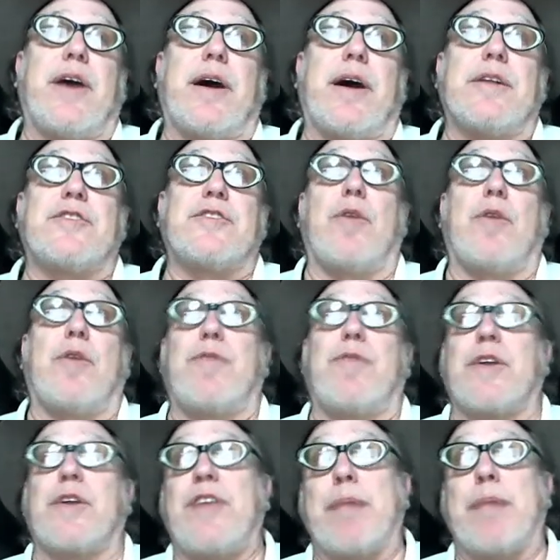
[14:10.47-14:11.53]
So, for
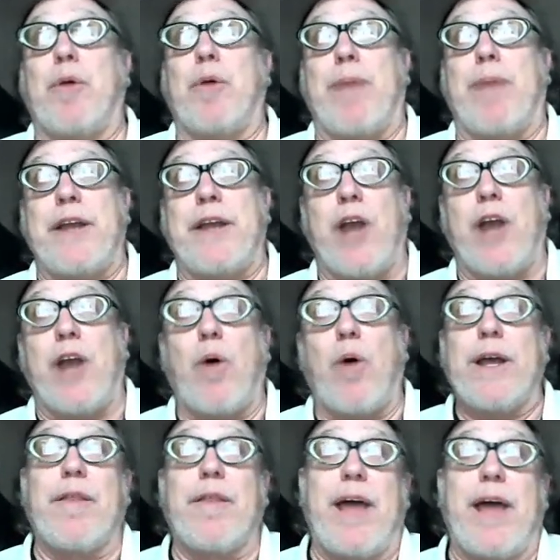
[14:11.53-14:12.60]
example, by
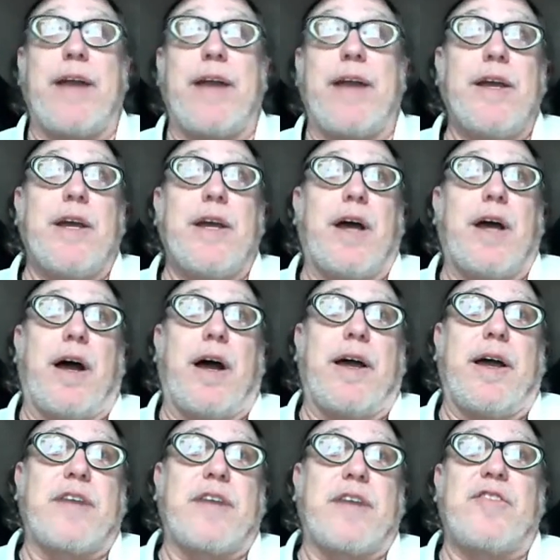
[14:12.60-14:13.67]
knowing that
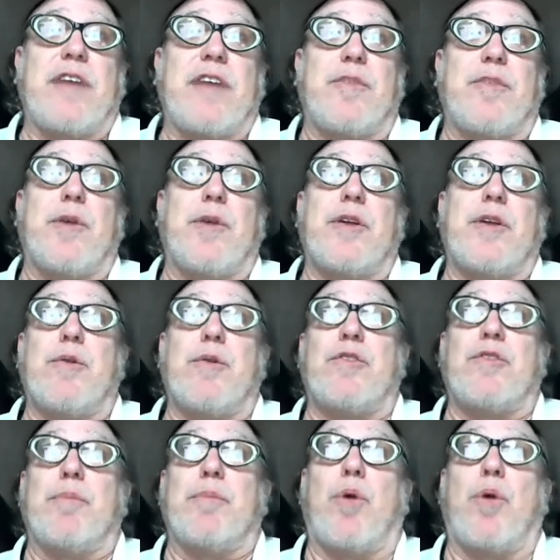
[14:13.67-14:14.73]
accessibility was
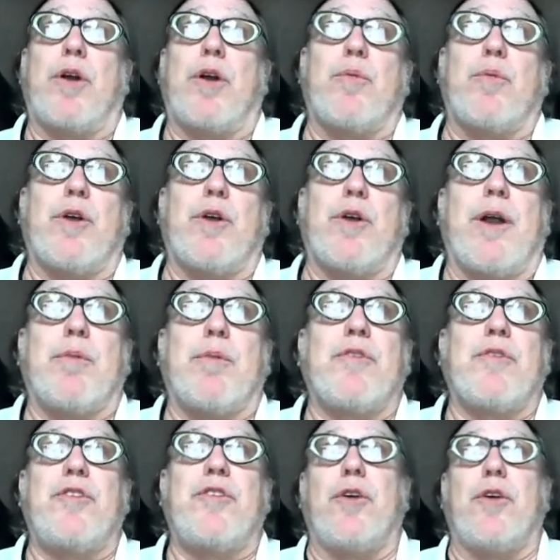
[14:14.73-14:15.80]
important, we were able
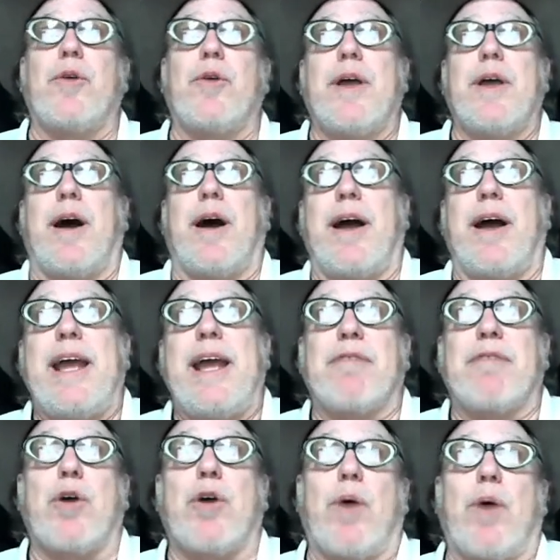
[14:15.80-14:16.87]
to
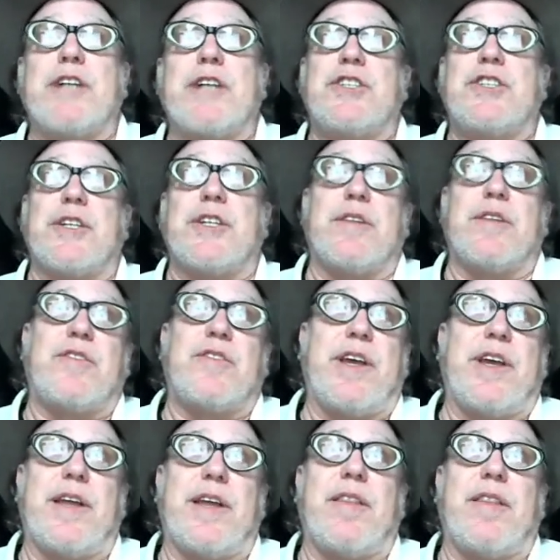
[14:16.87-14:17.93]
have questions
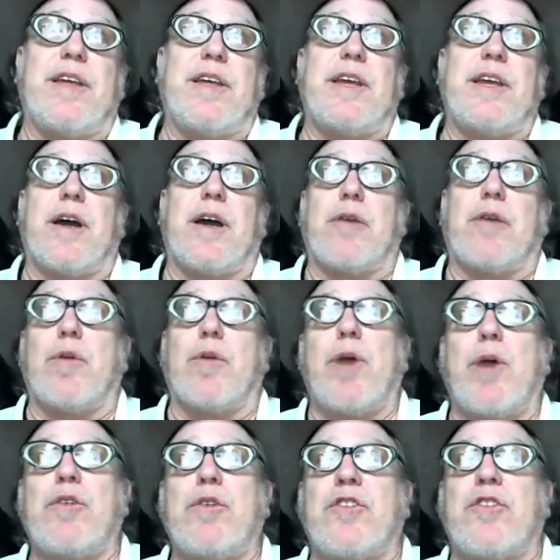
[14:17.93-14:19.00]
in the
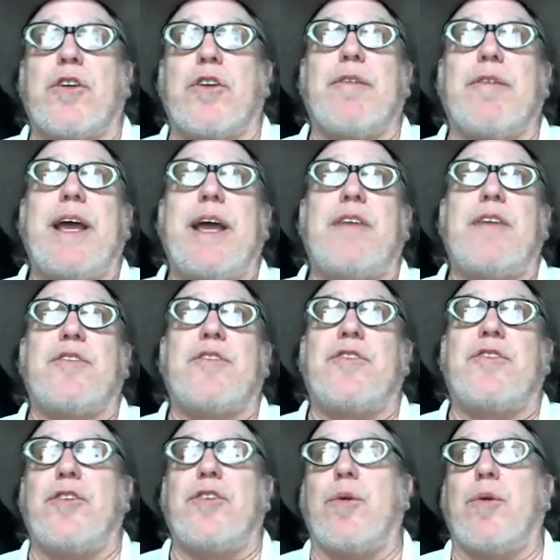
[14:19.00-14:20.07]
remote surveys
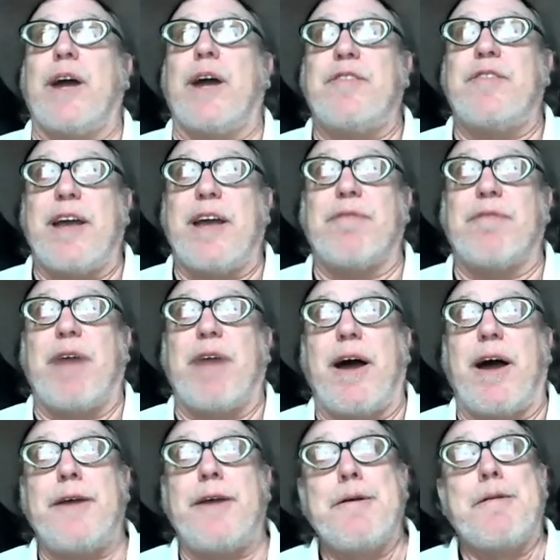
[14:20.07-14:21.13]
to
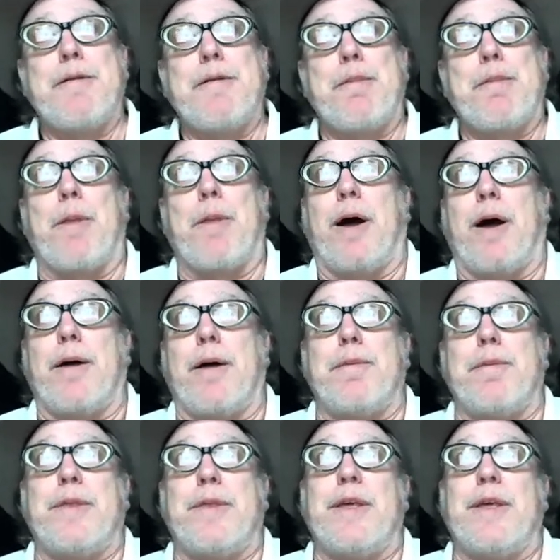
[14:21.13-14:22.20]
identify
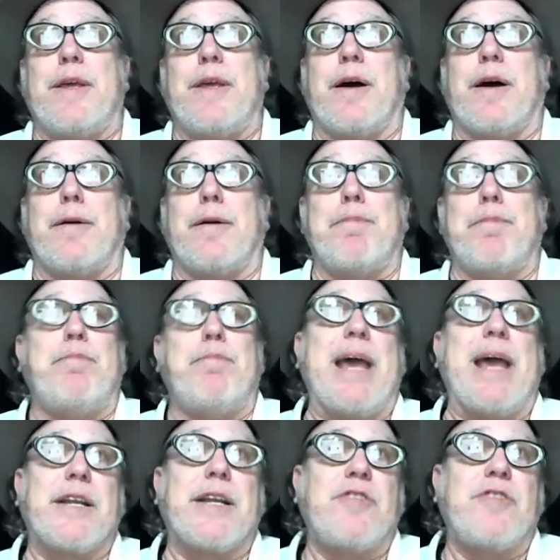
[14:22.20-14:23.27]
the
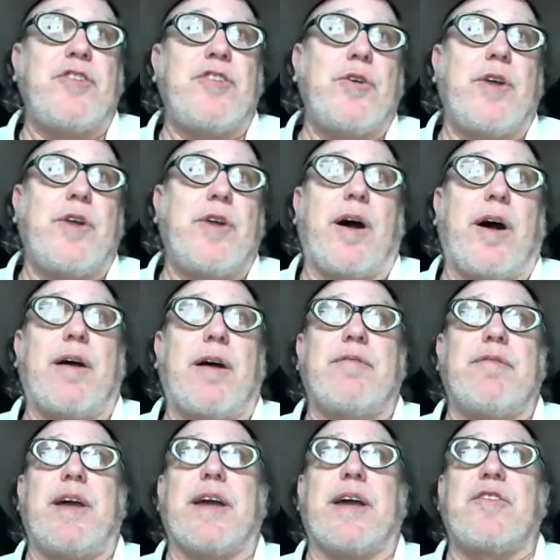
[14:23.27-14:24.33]
magnitude of
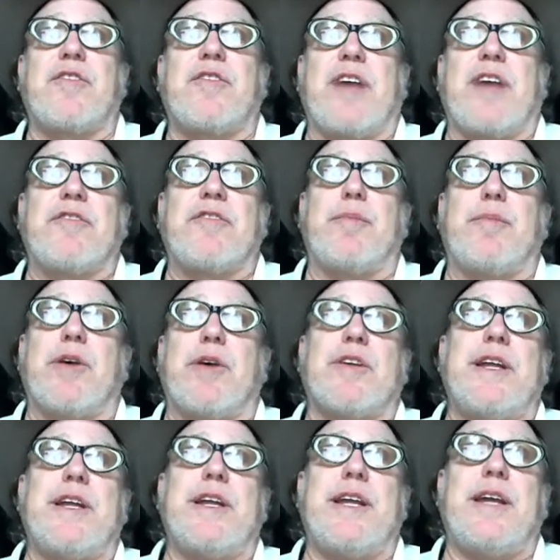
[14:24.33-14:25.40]

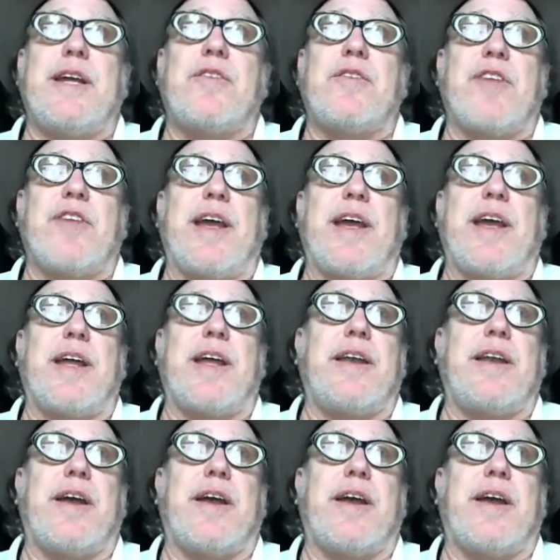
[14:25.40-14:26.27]
accessibility needs. And